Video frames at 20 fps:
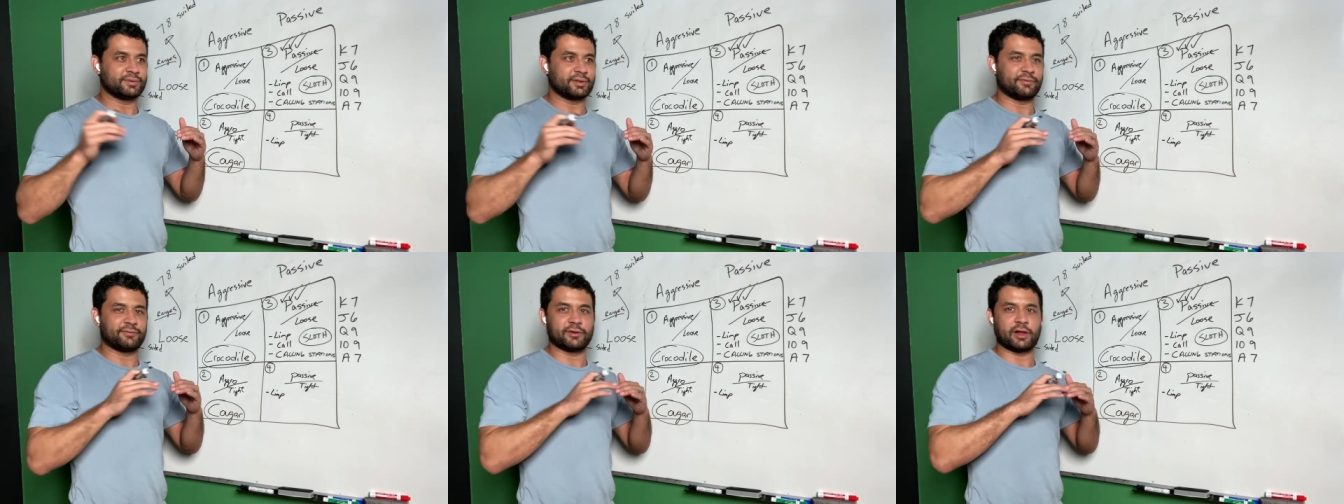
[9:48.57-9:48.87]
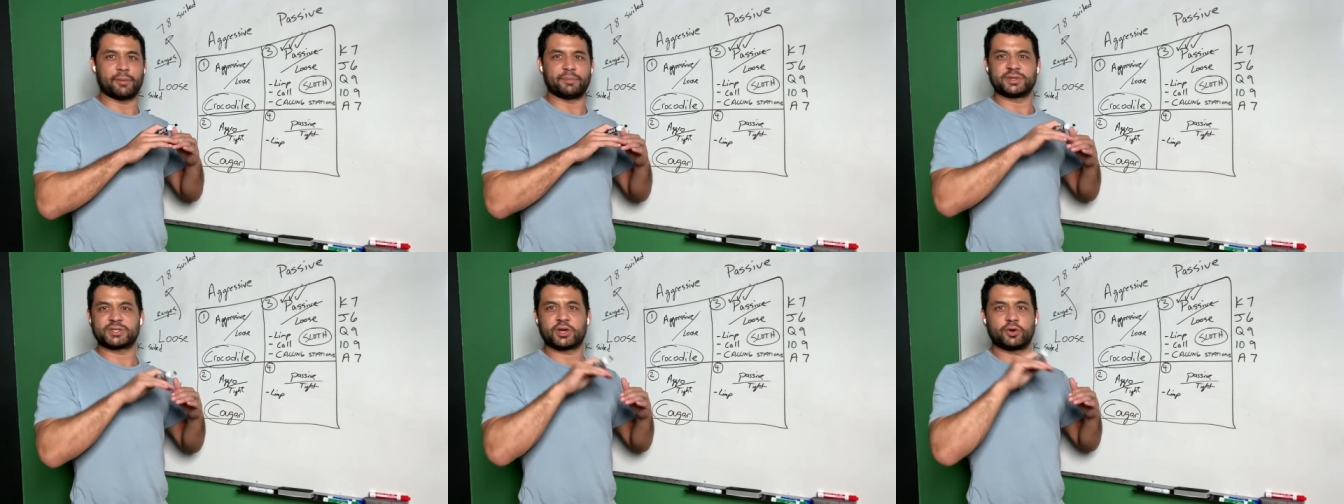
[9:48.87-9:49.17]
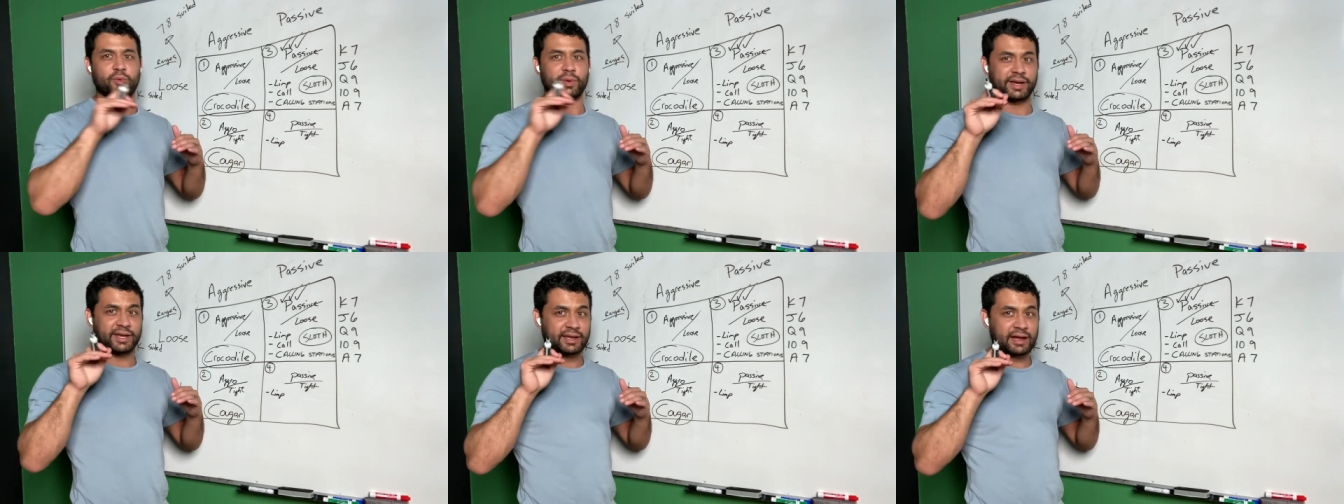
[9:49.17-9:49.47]
the flop is
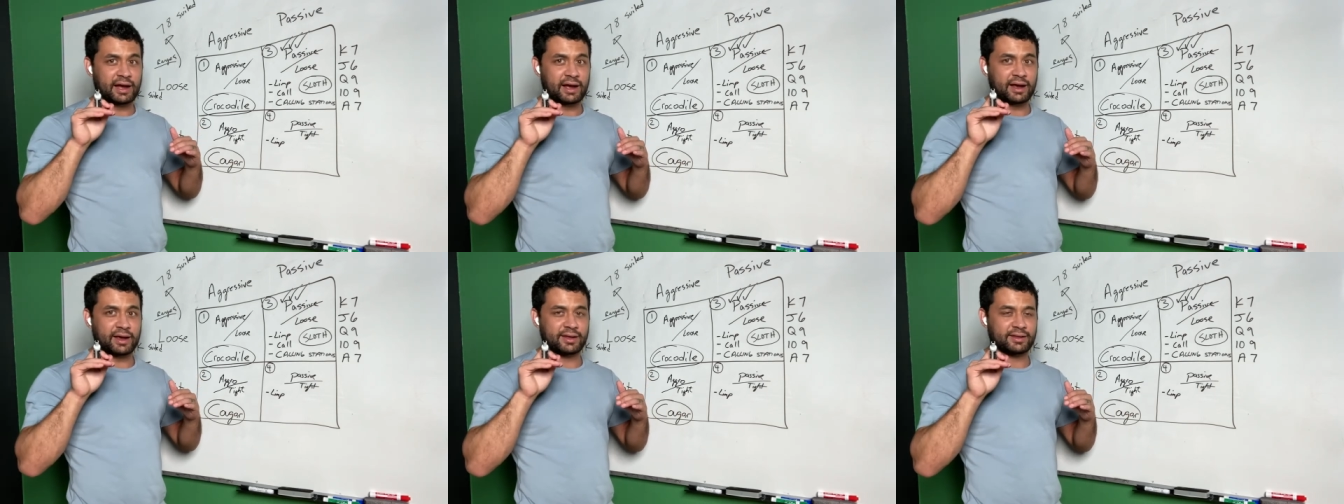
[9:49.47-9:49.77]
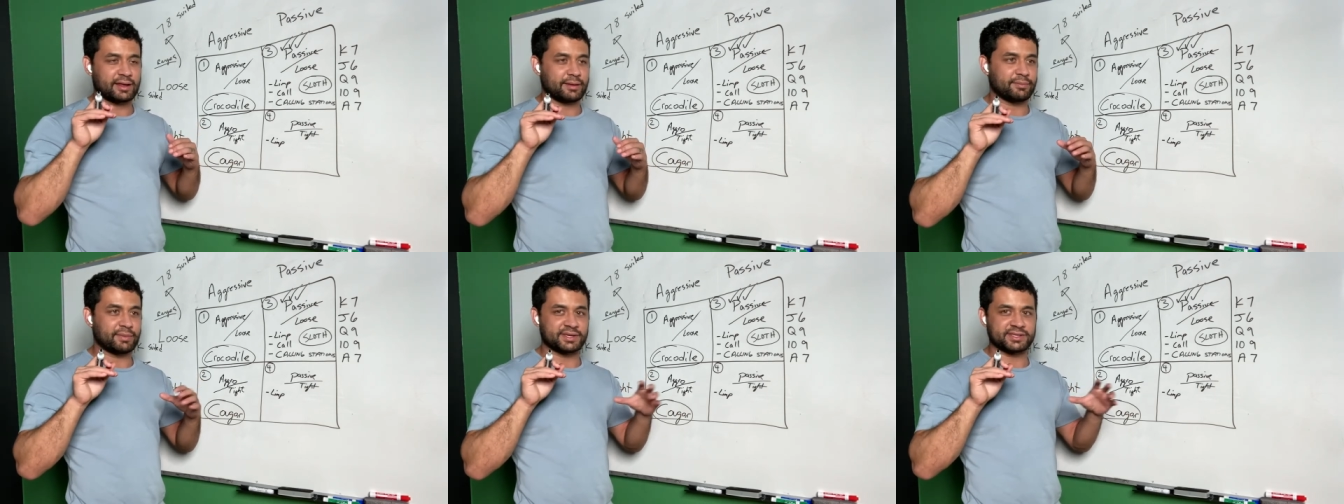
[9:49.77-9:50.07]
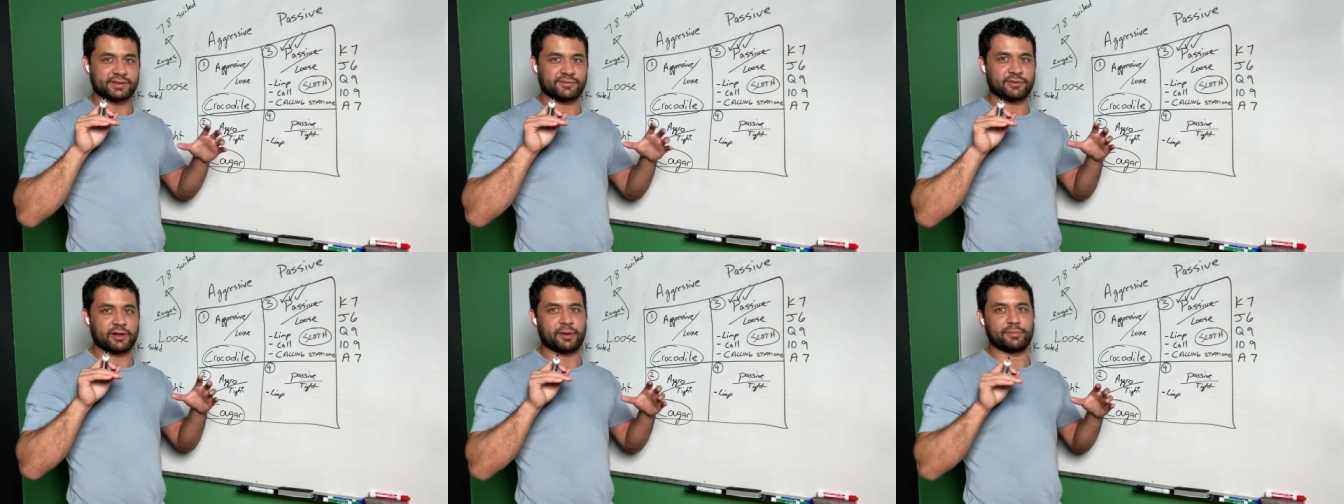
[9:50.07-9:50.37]
queen high and they
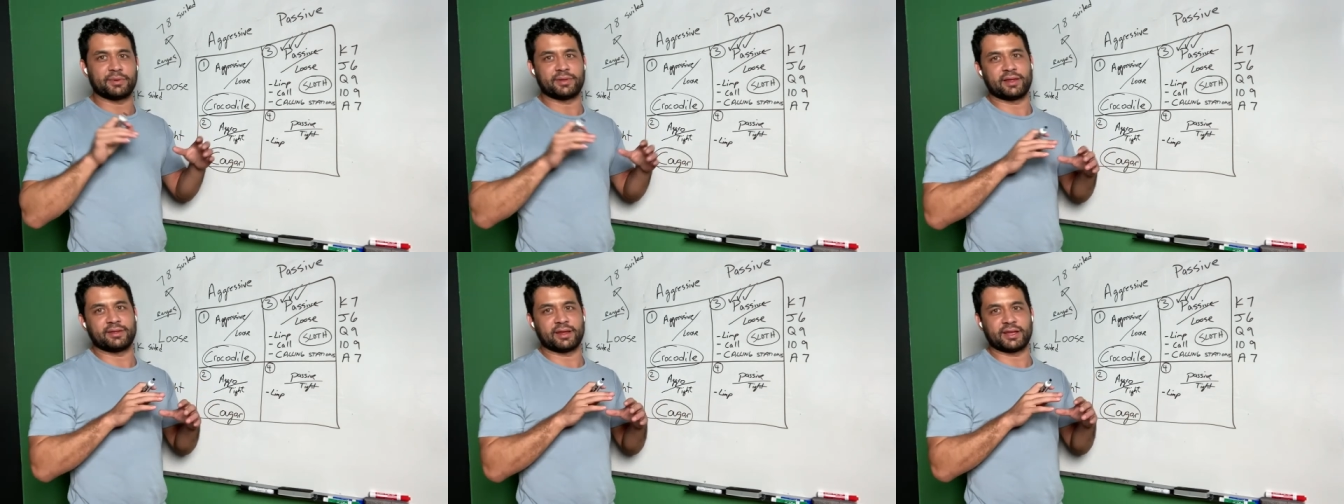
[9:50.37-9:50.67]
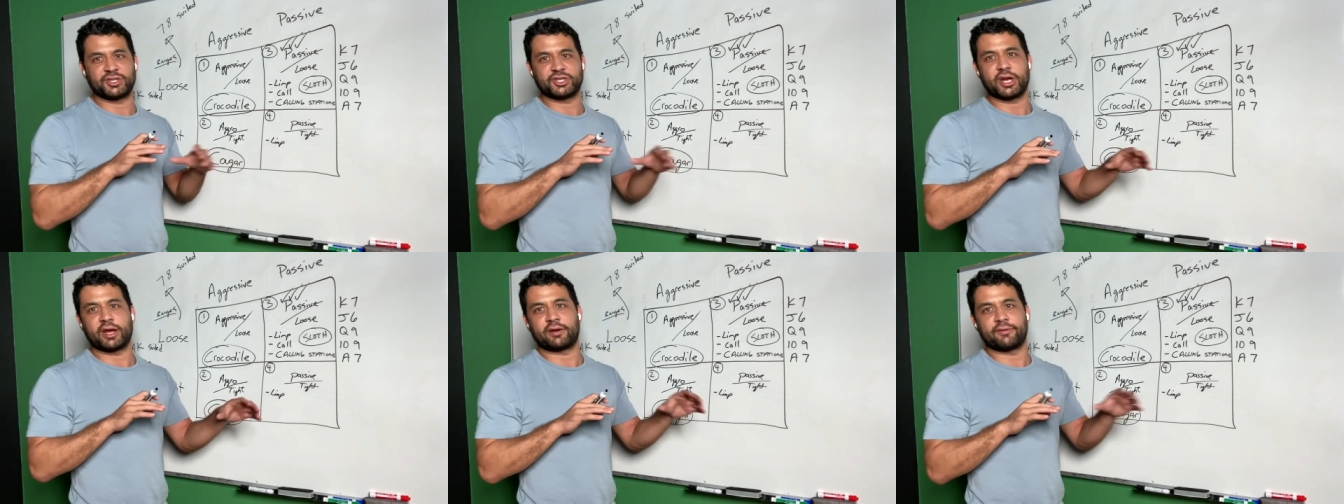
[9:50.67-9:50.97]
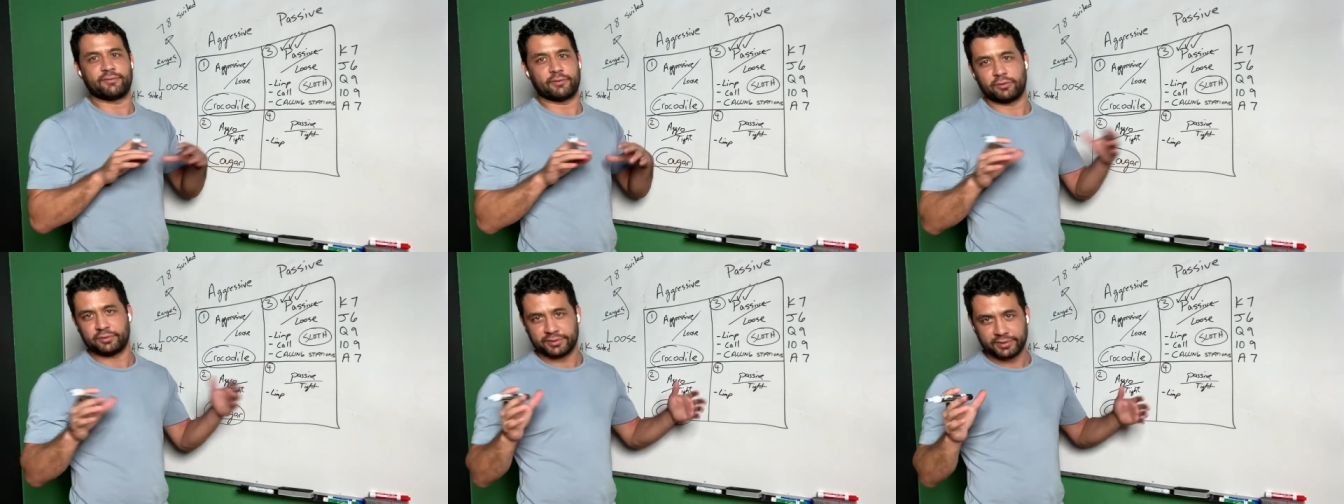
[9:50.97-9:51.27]
miss the flop and then they
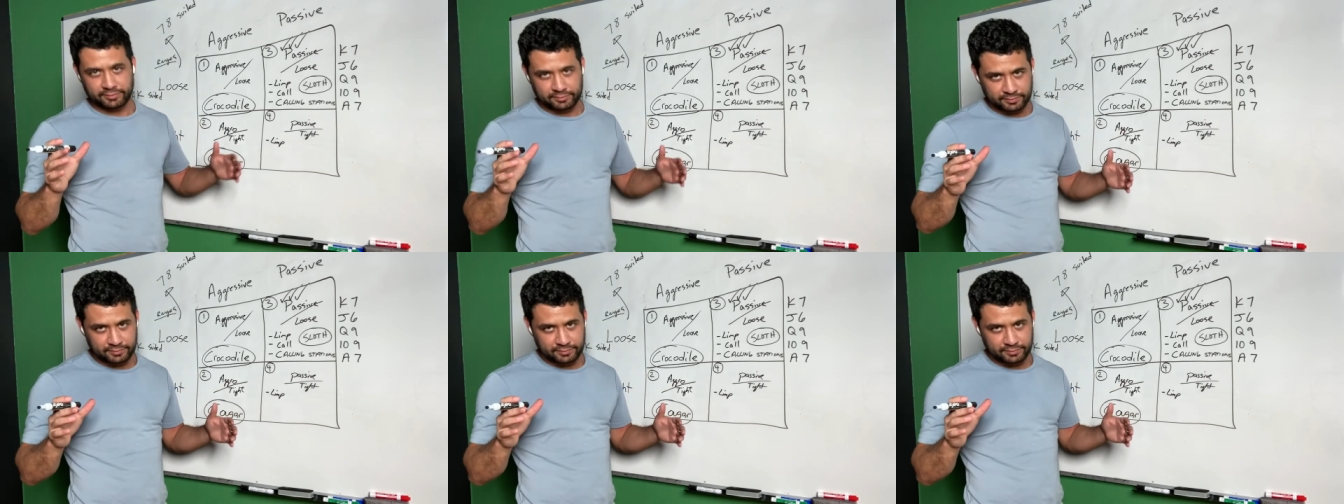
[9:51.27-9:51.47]
check fold.